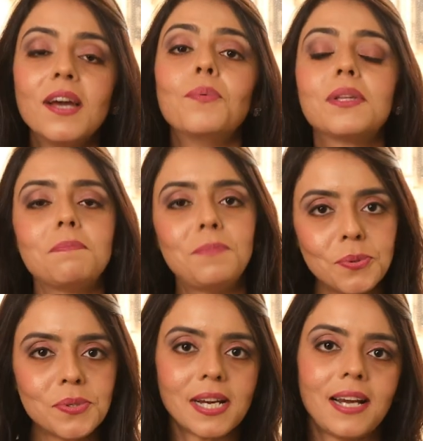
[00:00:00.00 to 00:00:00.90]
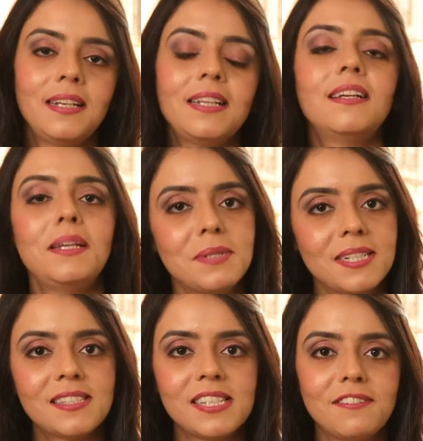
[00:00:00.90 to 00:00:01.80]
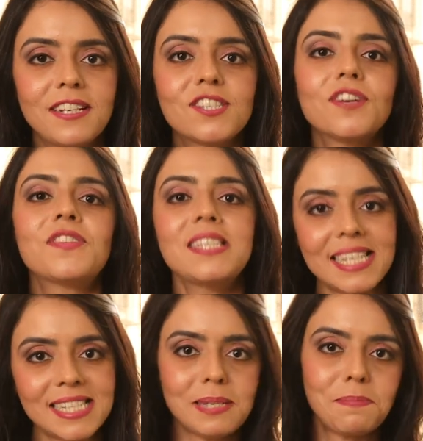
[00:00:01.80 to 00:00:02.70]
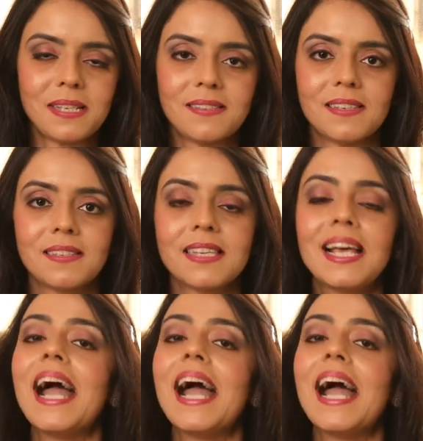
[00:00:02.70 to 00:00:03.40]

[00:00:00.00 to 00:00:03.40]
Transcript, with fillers: with a blue dial in a limited series of 60 pieces